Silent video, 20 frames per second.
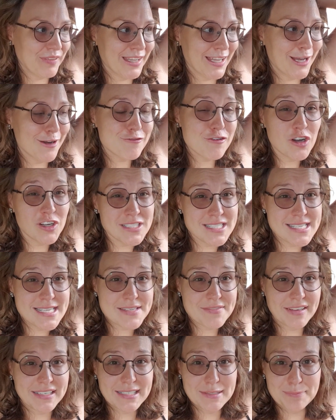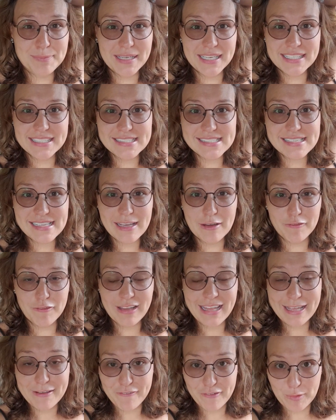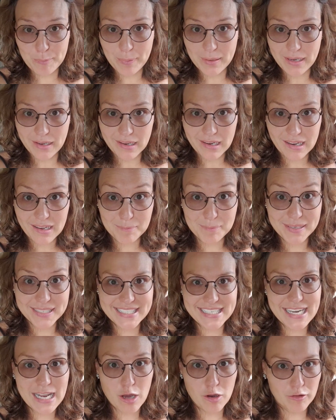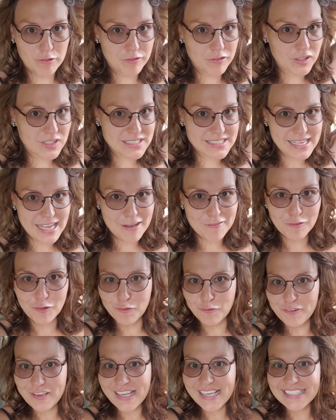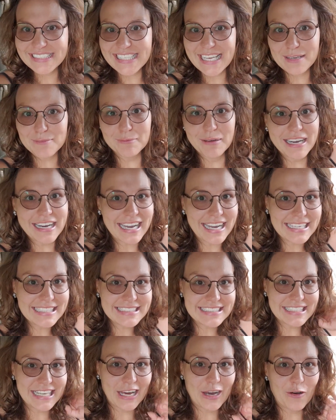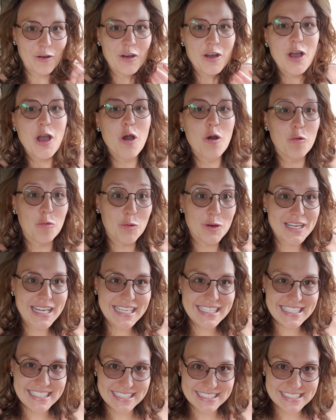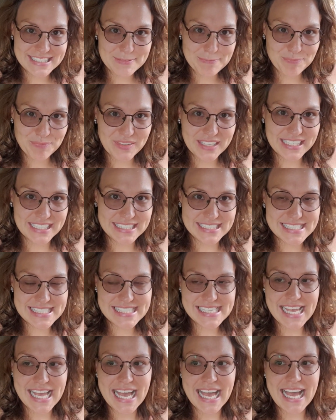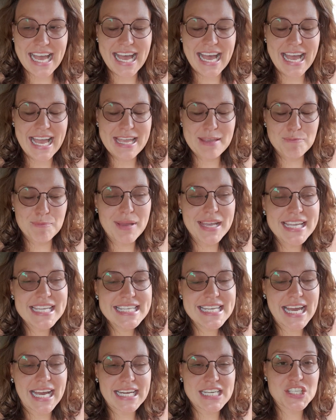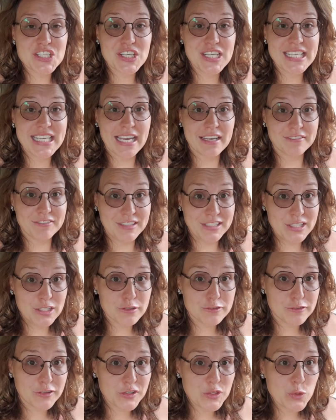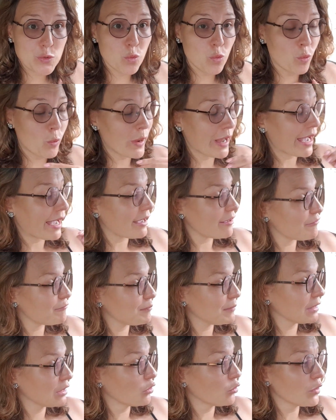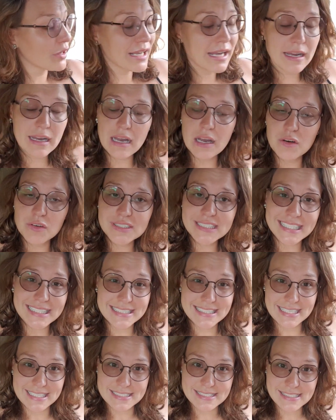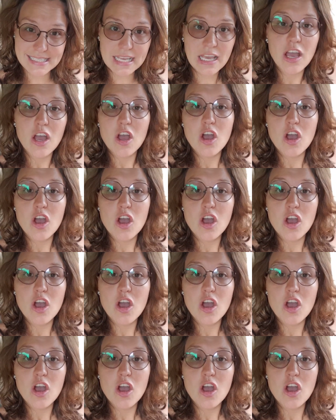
Of course, this one depends of every park. But now, for Tsavo, where I am right now, what I did is I made actually a video for you where I've been going around and testing